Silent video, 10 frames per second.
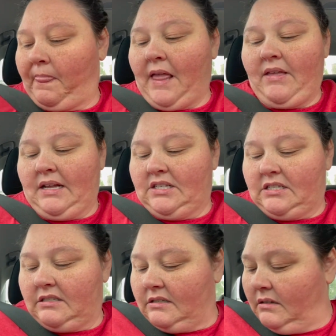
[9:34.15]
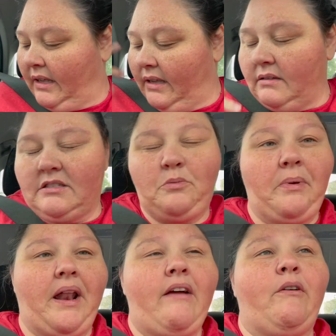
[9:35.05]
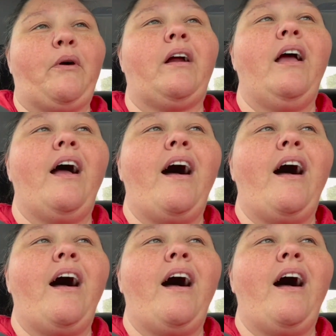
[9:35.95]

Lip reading: I think I just like spit everywhere.